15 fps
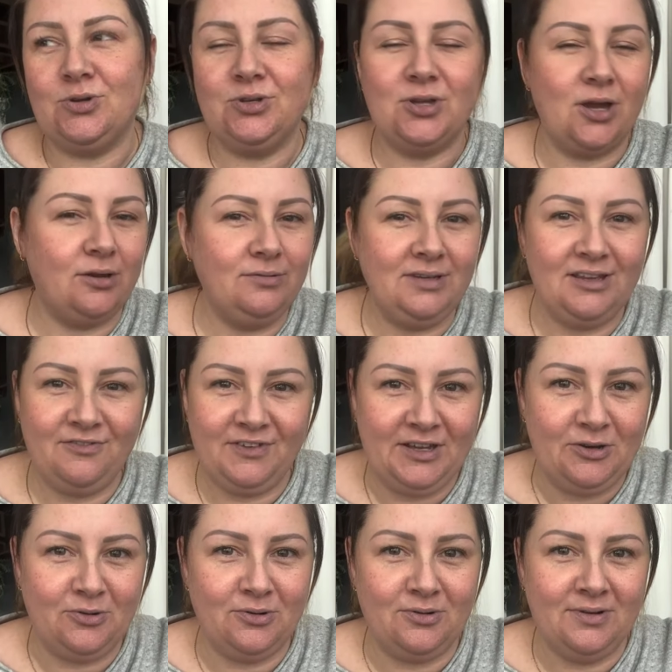can only
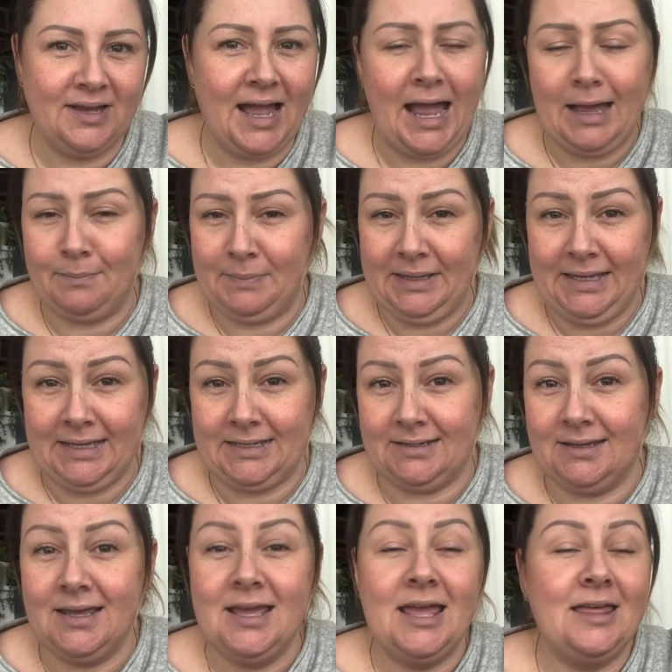feel happy in.